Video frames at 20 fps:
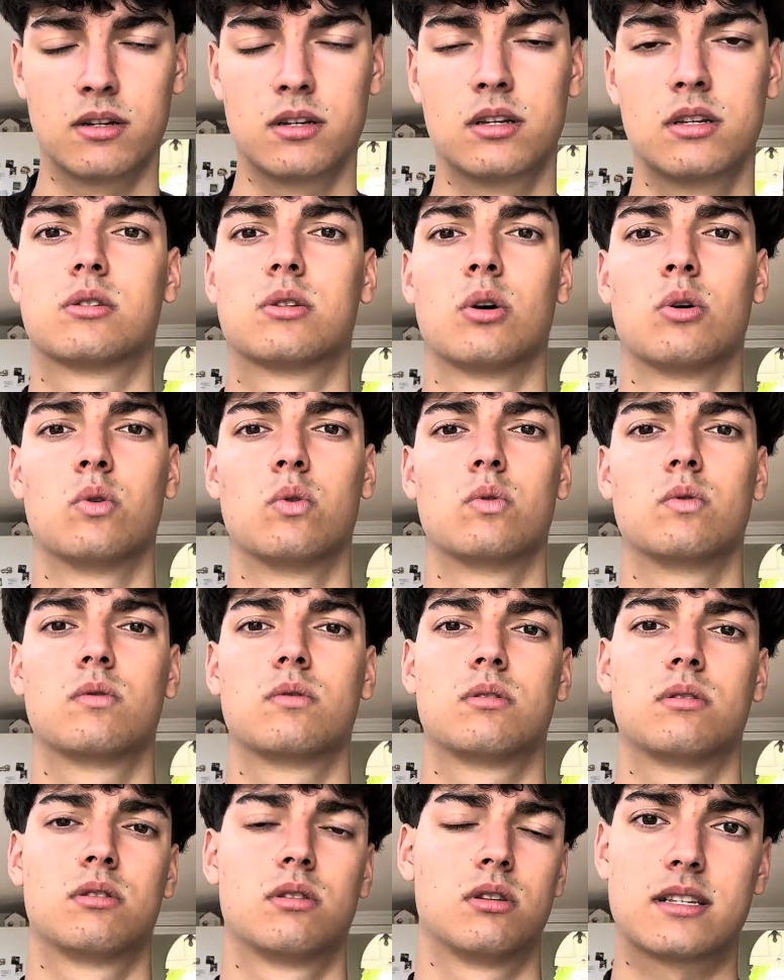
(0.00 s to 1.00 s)
So
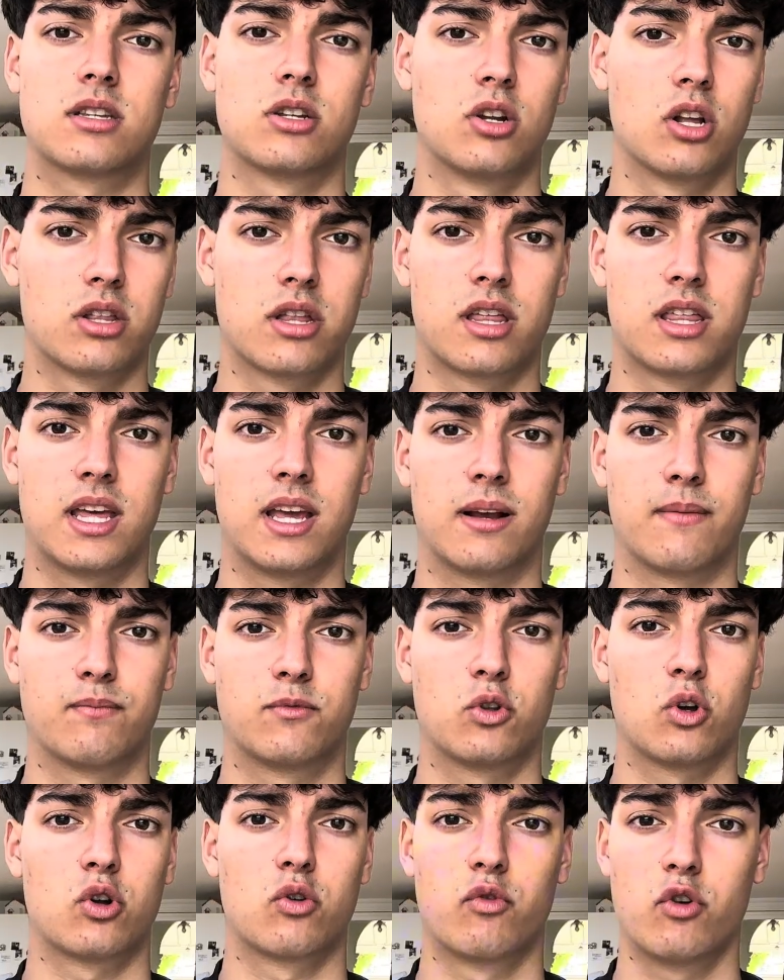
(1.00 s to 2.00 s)
that's another thing.
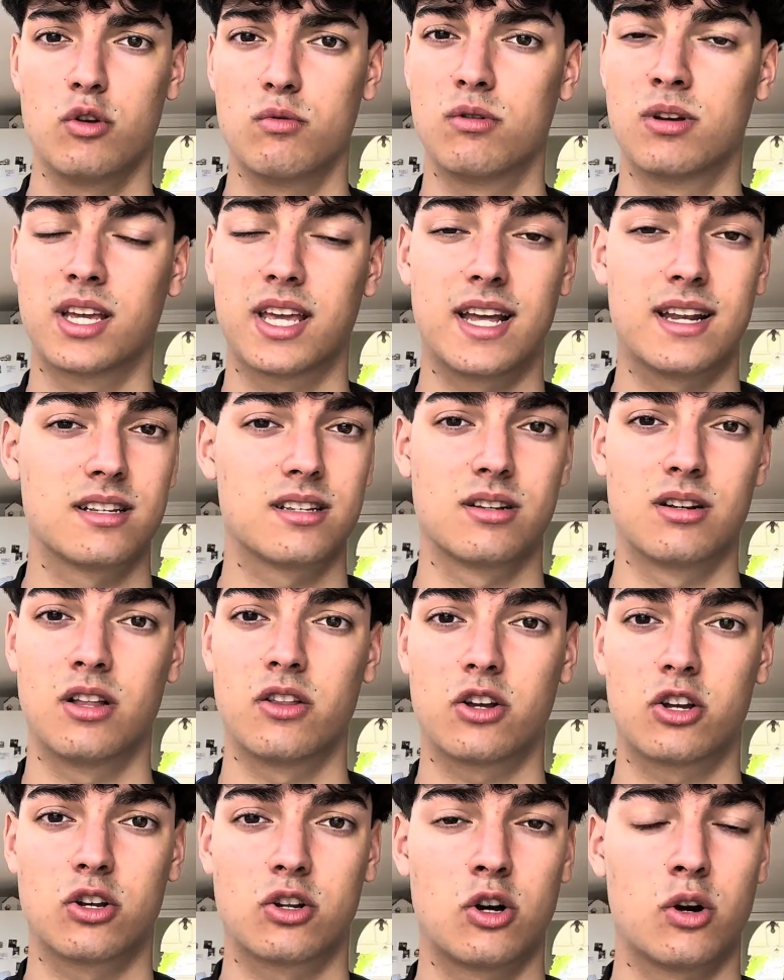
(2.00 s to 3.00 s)
Donnarumma, again, is another
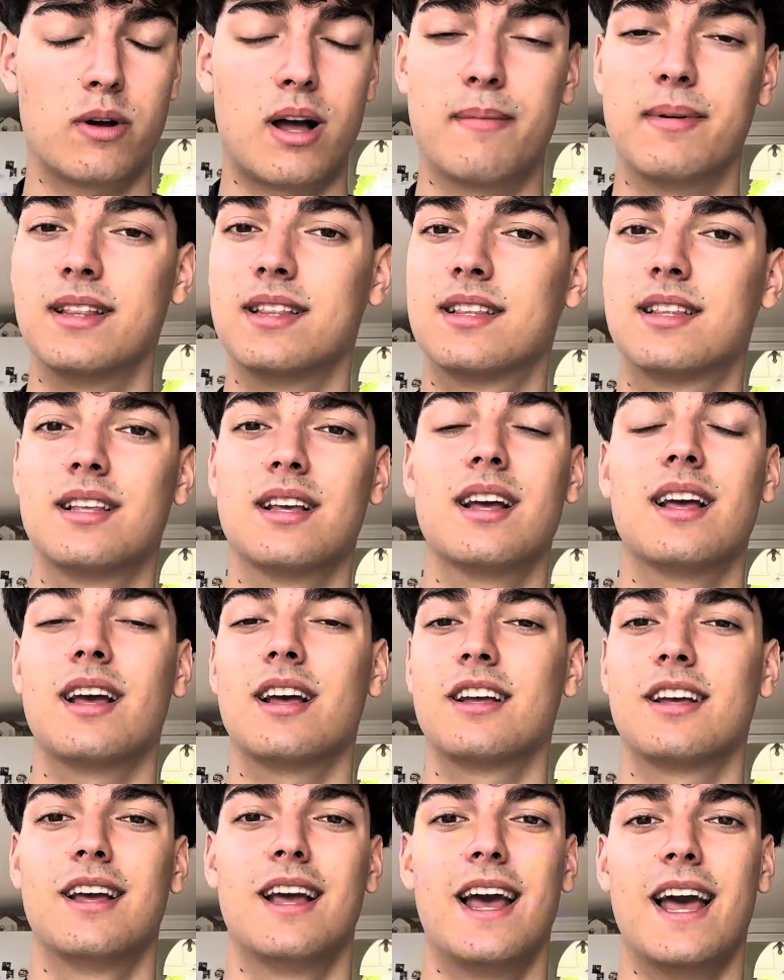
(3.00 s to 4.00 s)
good goal. I mean,
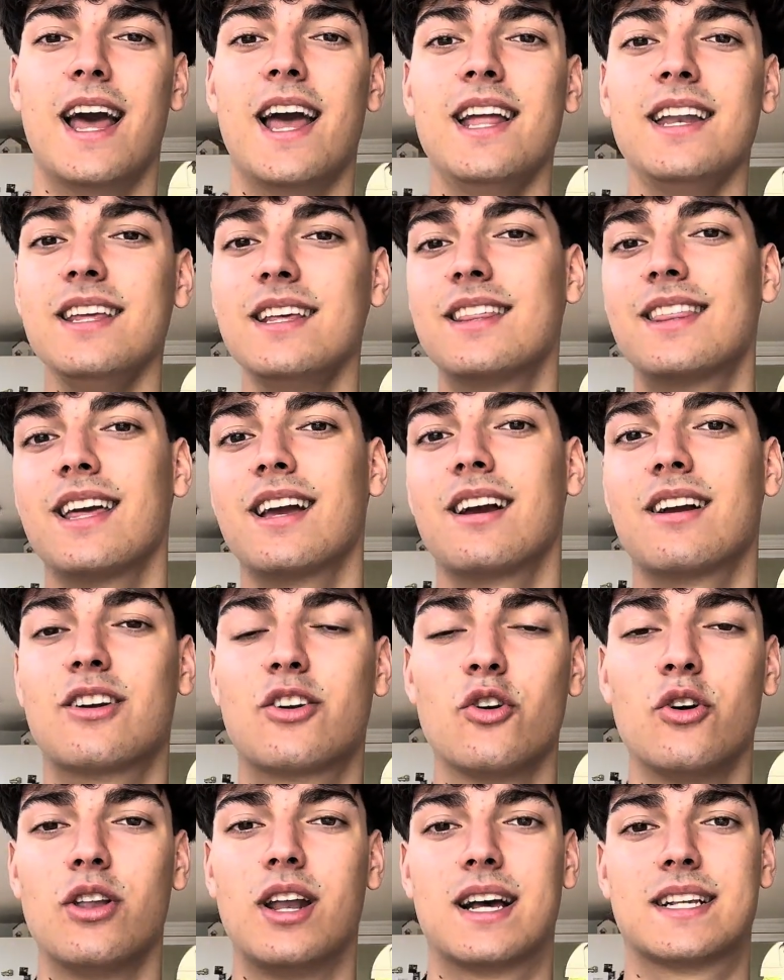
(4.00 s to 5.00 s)
anything
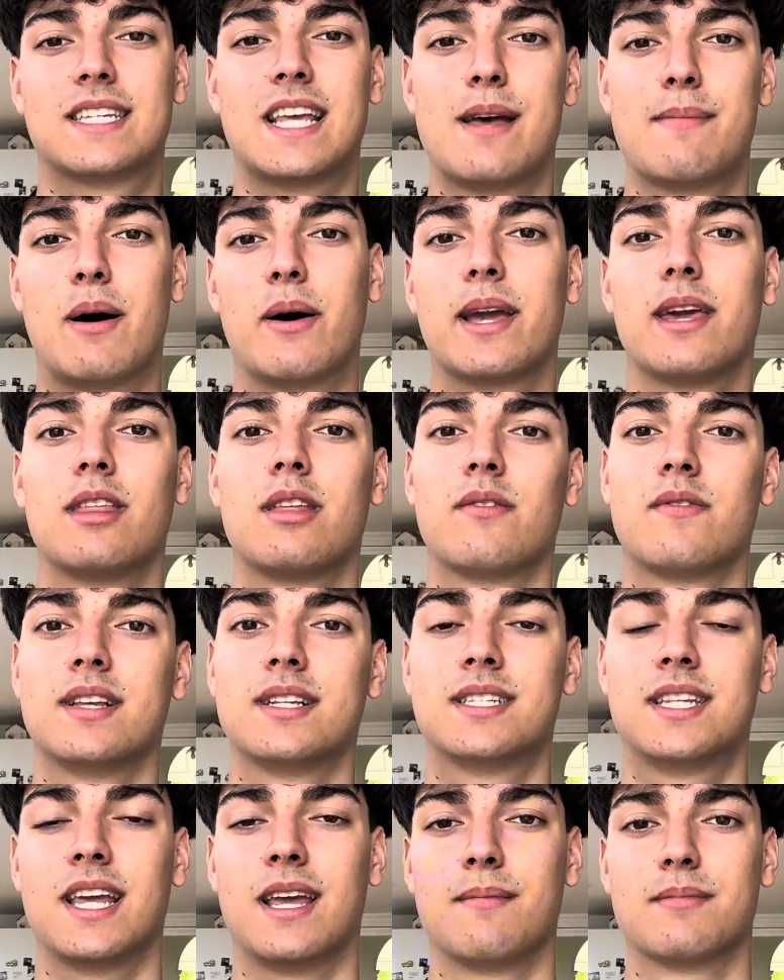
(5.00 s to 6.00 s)
good I say about either of
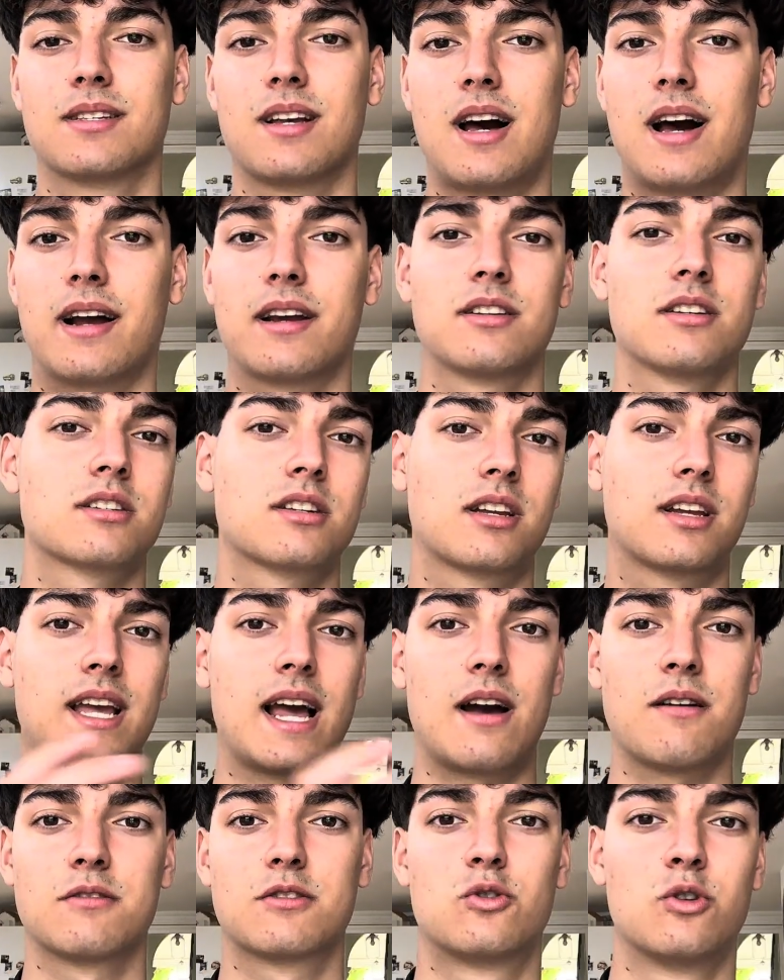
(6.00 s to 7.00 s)
these teams, I can just
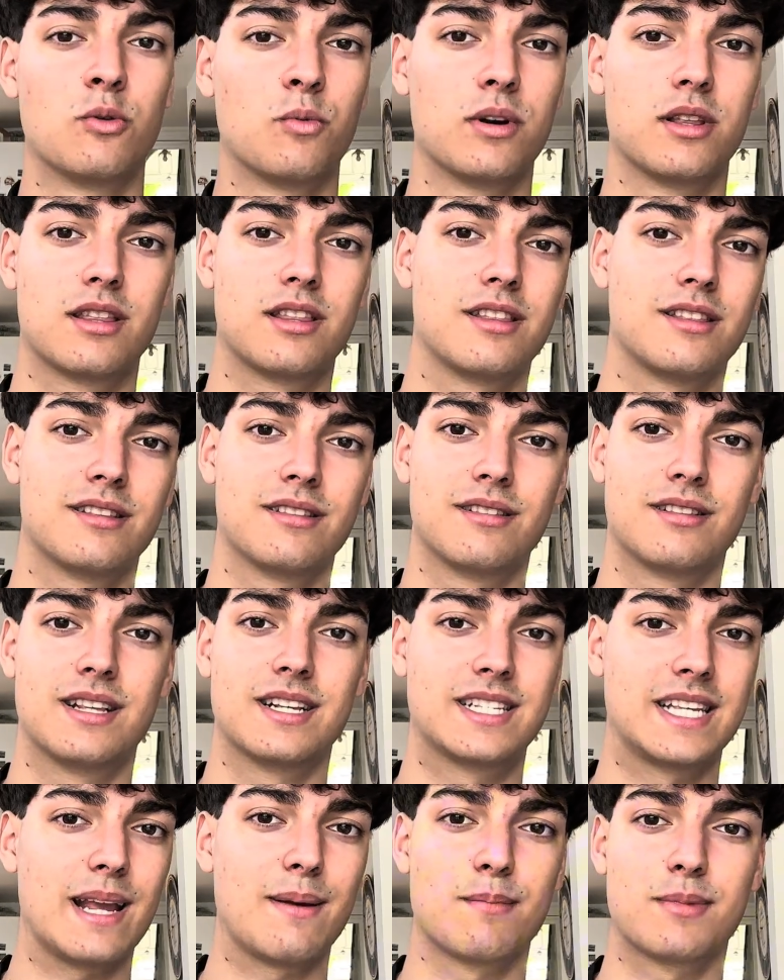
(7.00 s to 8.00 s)
counter it with the
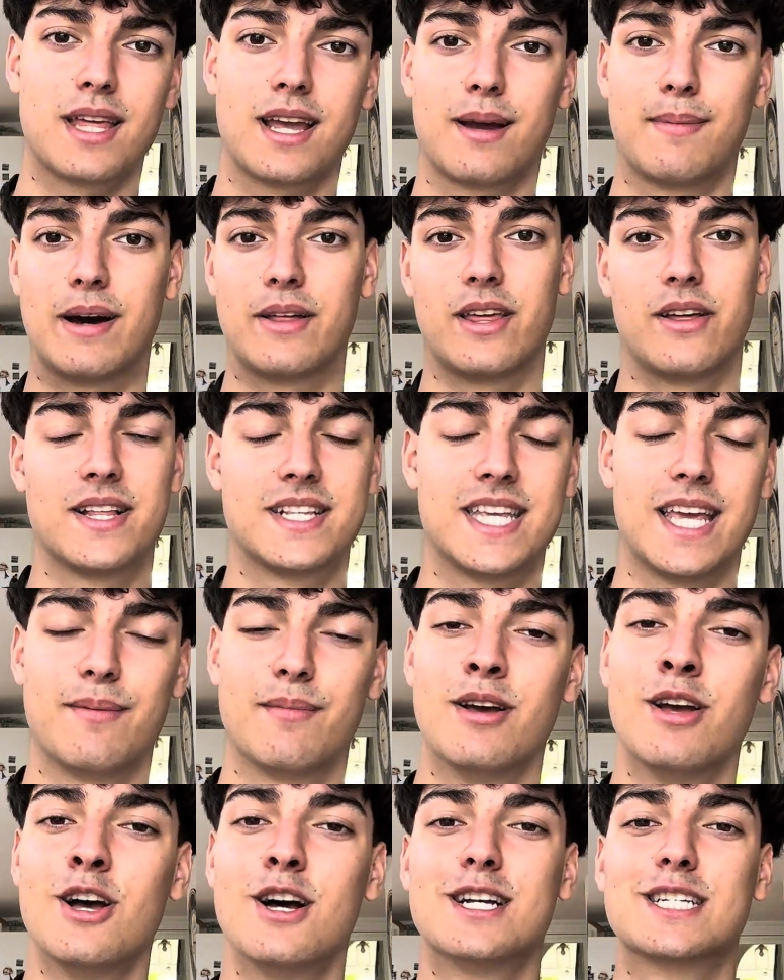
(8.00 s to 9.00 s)
same thing about the other team.
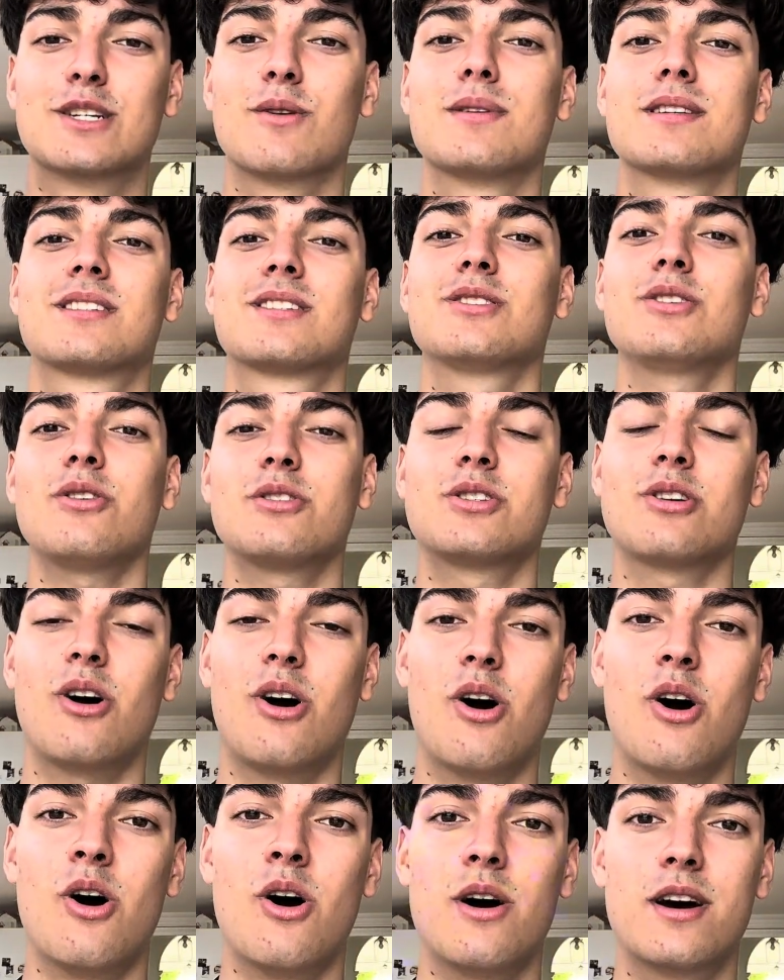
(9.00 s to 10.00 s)
So it's such a
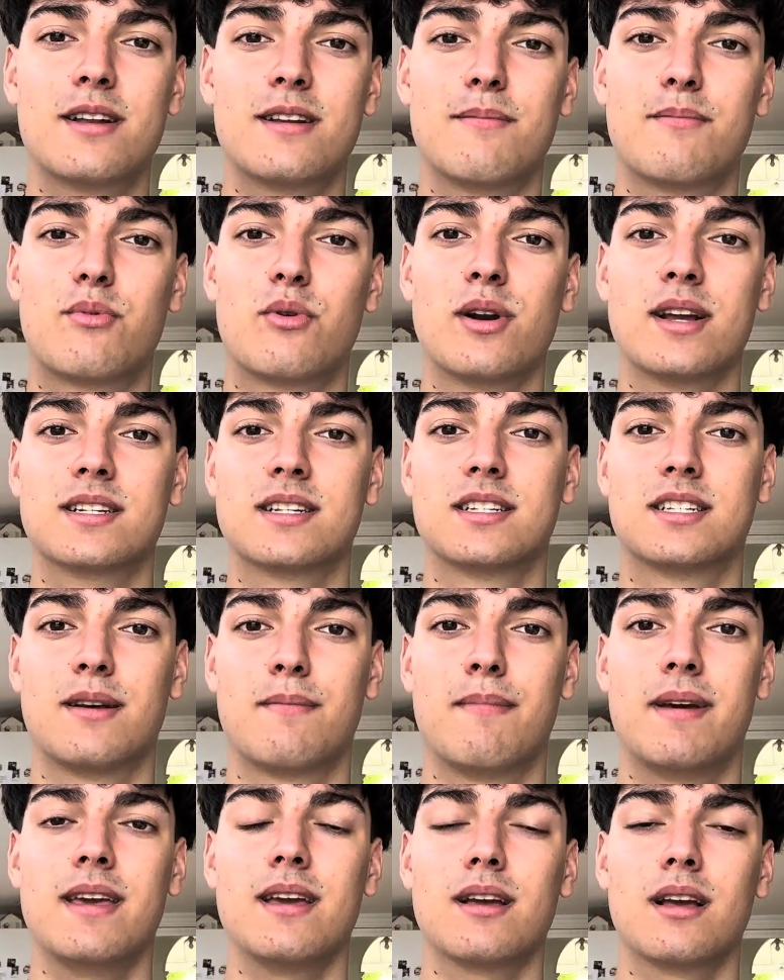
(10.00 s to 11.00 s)
hard prediction to
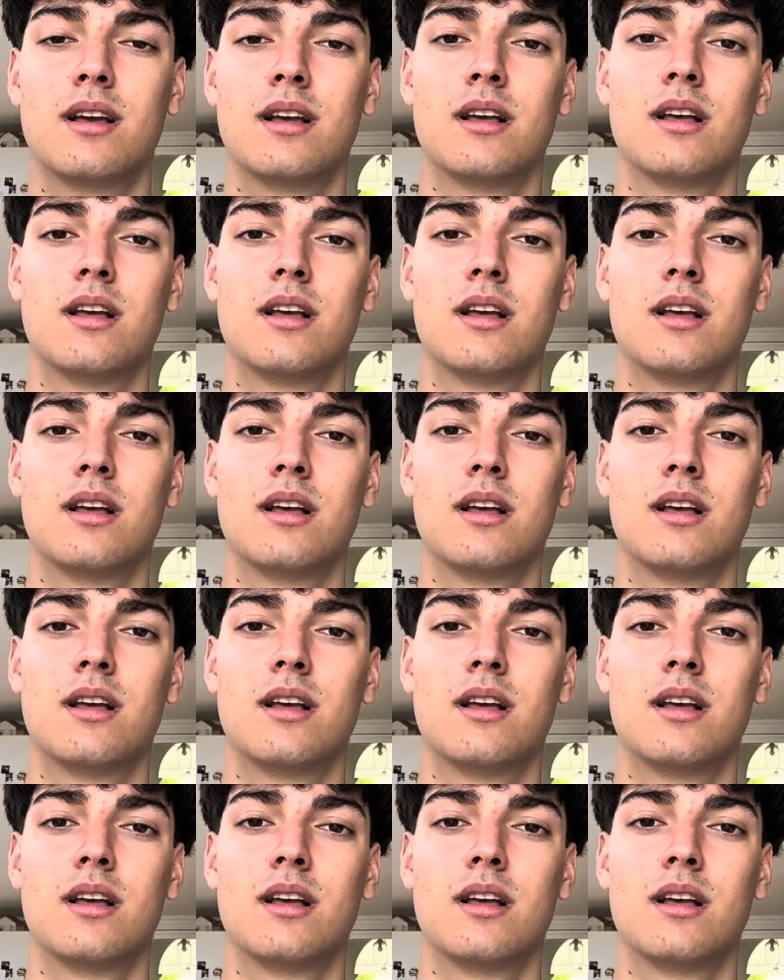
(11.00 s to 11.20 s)
make.